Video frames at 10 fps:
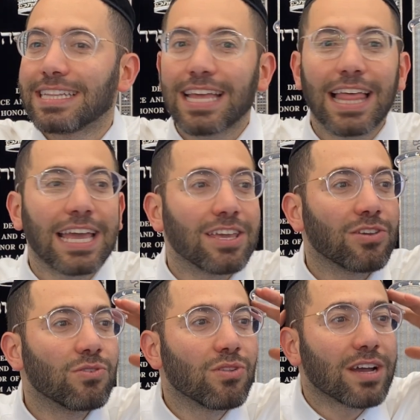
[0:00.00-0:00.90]
They like,
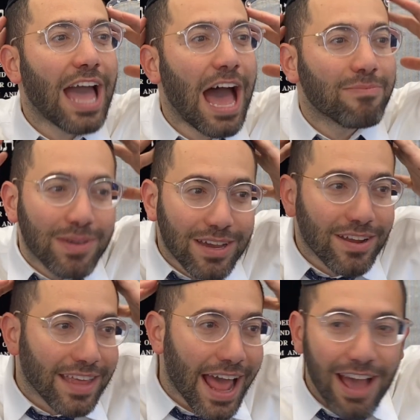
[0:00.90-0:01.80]
you look
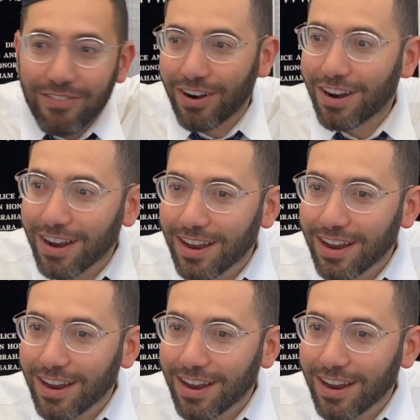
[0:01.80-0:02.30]
happier than ever.